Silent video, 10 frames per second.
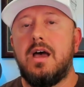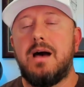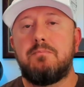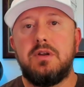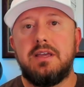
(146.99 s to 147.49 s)

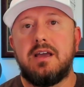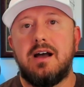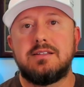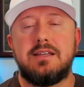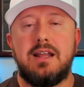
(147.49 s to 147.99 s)
I'm putting
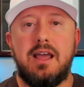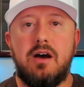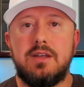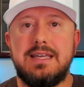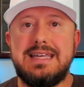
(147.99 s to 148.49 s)
content
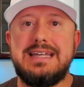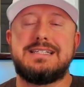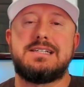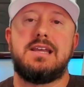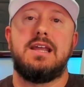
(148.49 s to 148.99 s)
out
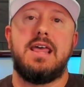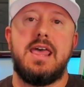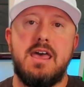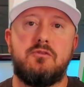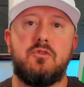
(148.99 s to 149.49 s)
each and
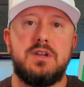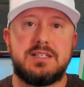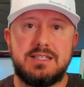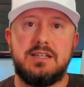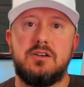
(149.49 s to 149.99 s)
every
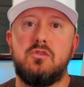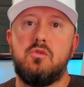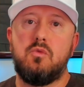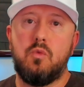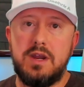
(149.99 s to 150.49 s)

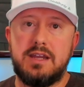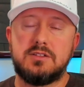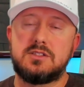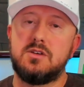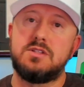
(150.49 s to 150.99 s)
single
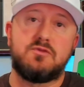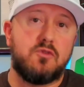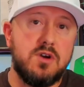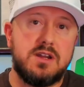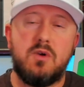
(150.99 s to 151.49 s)
week, so it's
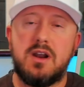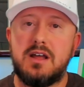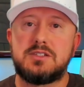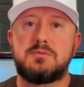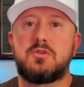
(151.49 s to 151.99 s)
free. Why
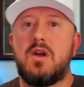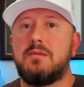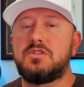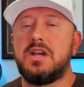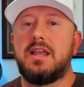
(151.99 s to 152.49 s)
not
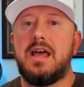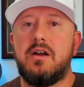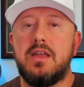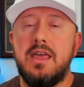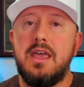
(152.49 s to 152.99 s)
subscribe, check it
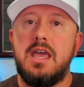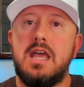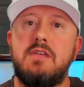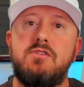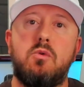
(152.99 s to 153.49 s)
out.
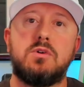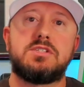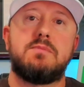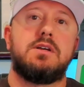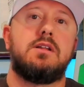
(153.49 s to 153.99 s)
And if you want
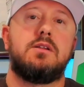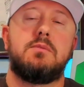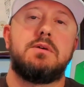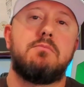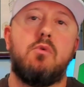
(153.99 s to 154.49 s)
something a
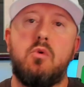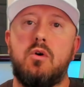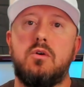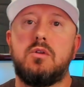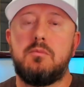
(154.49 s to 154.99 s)

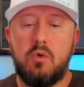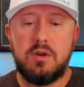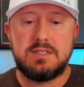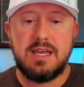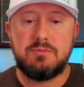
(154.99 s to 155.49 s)
little
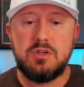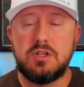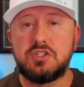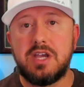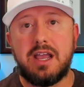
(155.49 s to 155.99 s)
more in depth, you
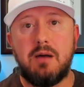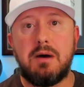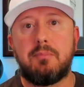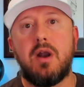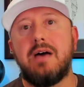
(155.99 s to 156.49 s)
can check out
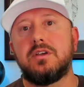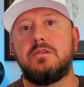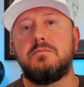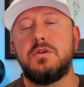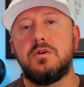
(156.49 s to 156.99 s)
my private
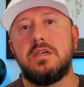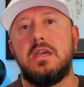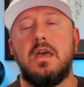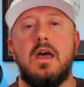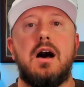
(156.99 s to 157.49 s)

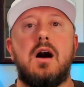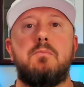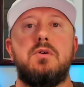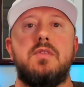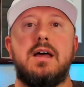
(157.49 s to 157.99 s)
community. I'll
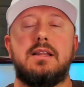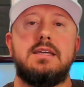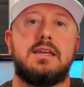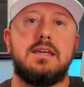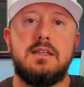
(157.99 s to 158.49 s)
put that
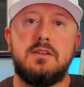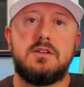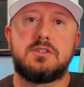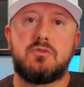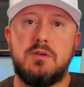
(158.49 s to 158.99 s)
link in the
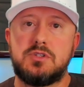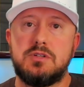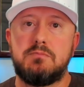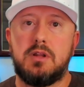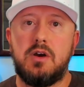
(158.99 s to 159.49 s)

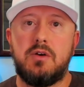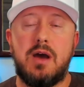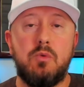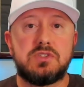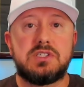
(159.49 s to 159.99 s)
description below.
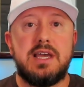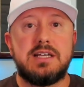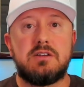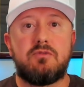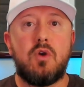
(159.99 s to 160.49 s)
Now, I will say
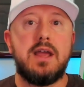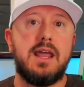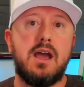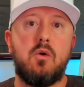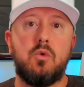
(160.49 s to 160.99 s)
as of right
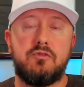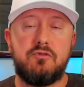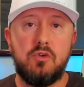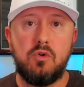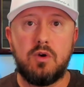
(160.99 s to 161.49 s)
now, we're
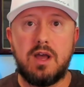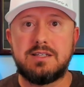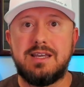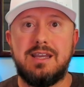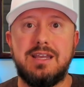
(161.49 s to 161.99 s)
full. We're
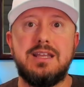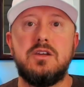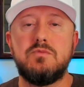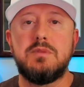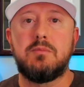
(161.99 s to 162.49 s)
not taking any
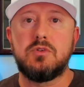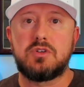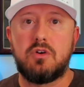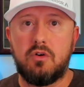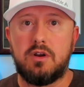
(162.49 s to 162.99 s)
new
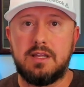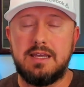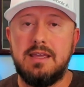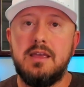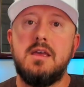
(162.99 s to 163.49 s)
members
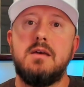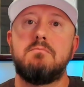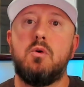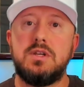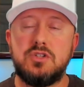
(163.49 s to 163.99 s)
currently,
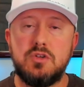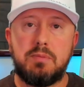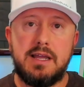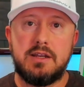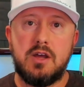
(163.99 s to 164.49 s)
but we do
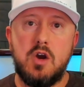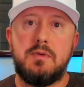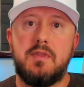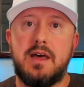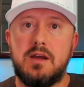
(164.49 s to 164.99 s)
plan to
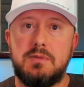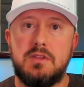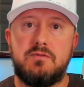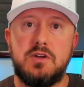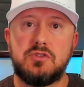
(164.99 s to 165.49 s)
open that up
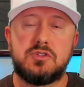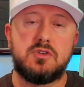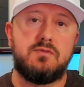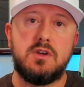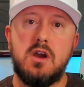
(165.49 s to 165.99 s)
in the future.
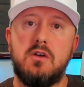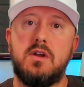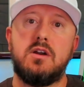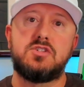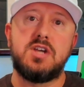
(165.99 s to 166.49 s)
So if you go
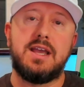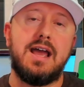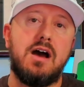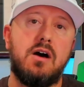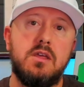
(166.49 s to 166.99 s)
there, check it
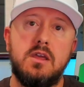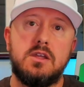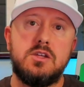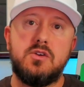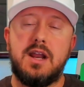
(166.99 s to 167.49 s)
out,
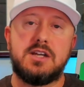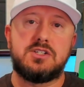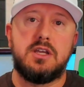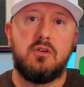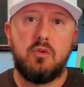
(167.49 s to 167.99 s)
you can
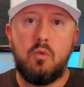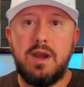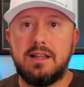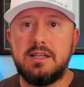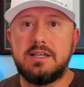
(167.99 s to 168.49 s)
actually get on the
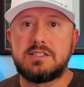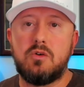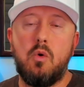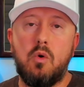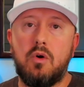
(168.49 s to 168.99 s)
wait
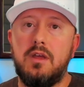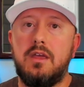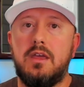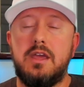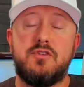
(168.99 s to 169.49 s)
list, or
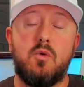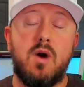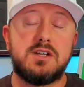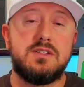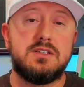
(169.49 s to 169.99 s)
if you're
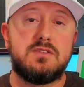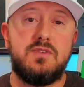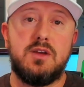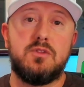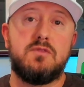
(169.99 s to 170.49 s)
watching this
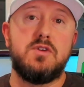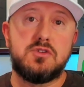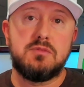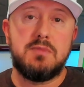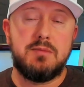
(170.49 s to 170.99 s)
video in the
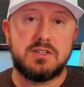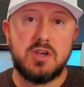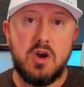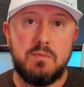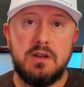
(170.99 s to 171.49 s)
future, maybe
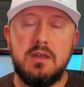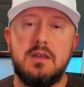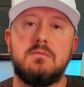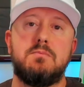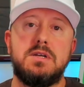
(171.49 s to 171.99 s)
it's open,
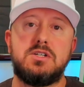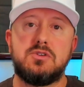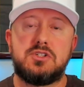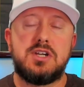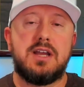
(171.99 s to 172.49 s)
but be
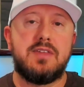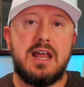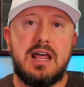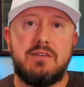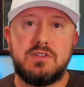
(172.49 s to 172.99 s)
sure to check
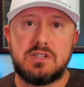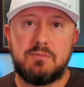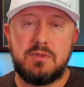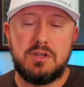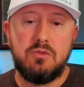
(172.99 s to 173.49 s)
that out if it's
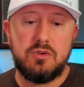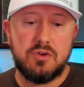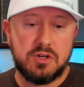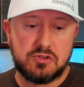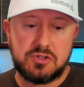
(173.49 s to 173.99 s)
something
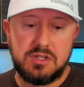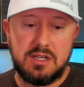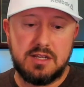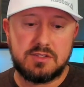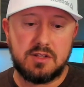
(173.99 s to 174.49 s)
you're interested
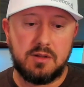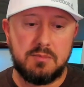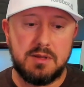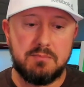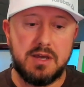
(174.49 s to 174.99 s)
in. It's a
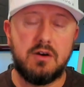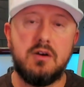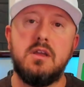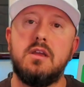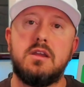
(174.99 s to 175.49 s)
little bit better.